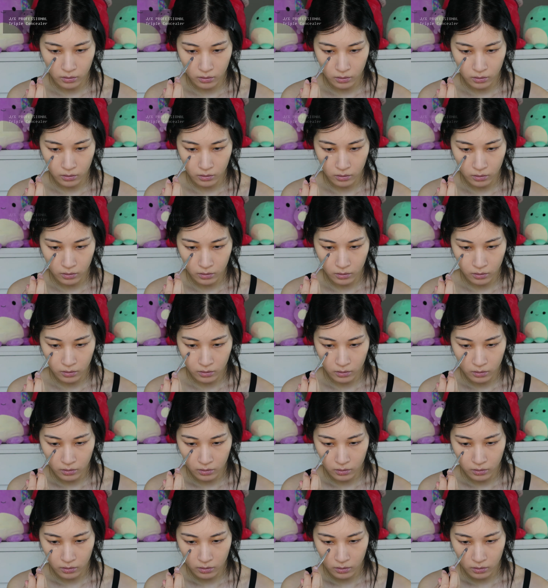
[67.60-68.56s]

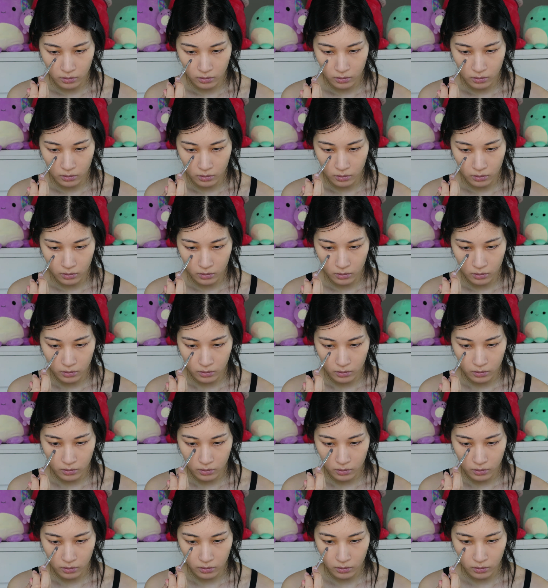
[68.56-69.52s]

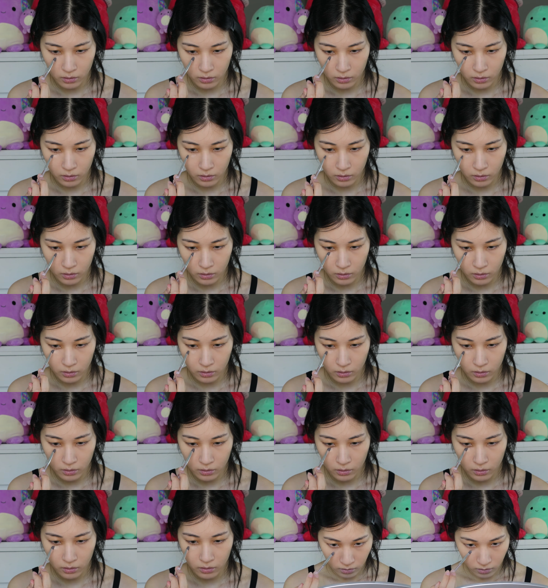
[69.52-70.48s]

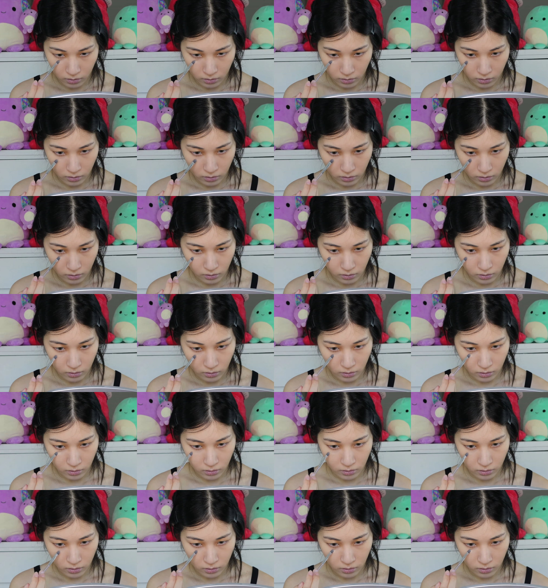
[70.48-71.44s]

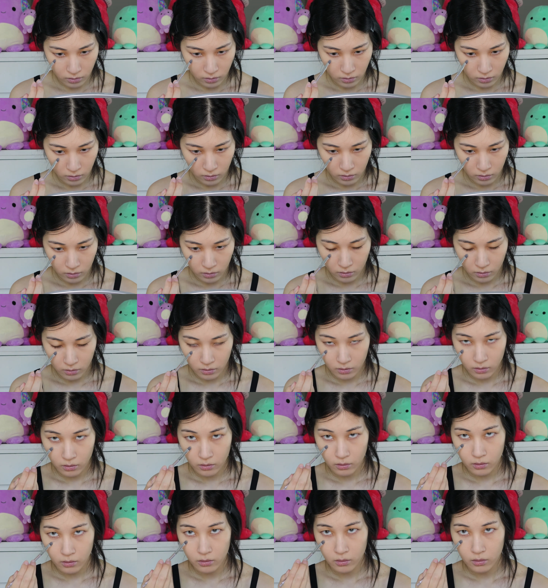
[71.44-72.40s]

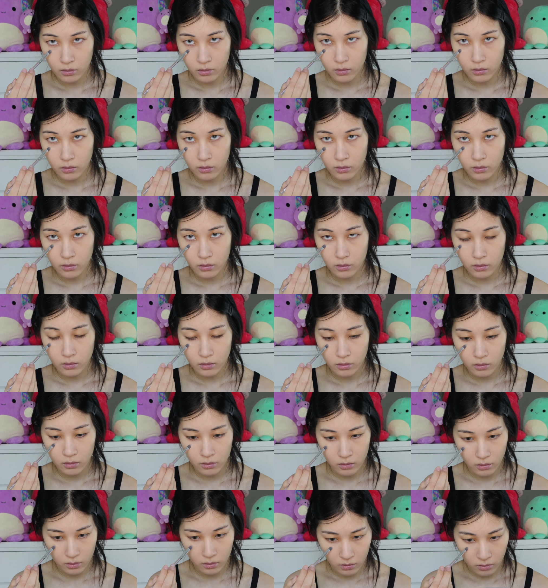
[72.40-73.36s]

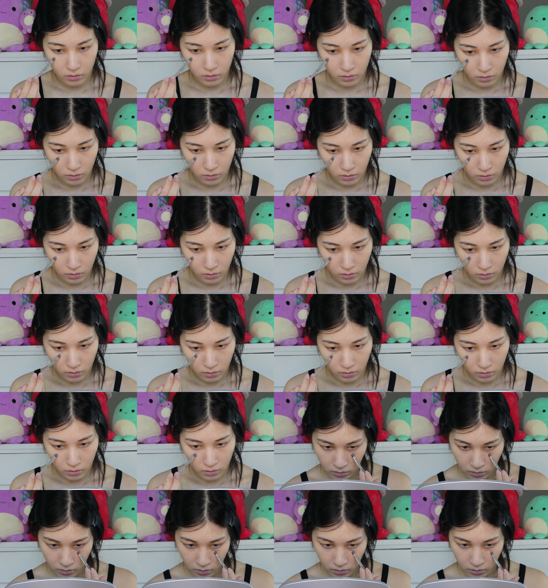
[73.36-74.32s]

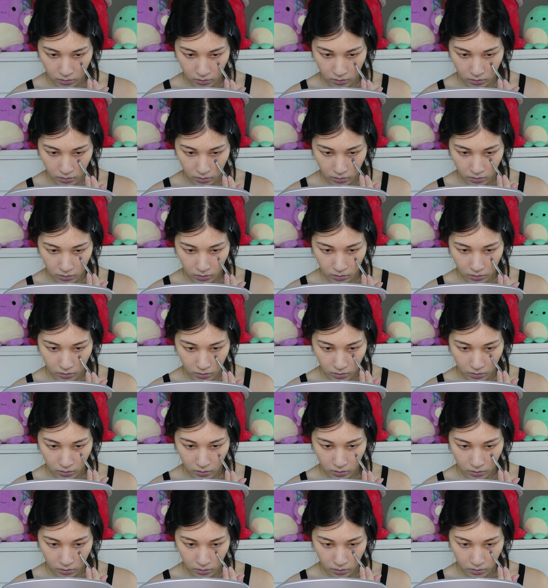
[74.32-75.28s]
Nothing is said.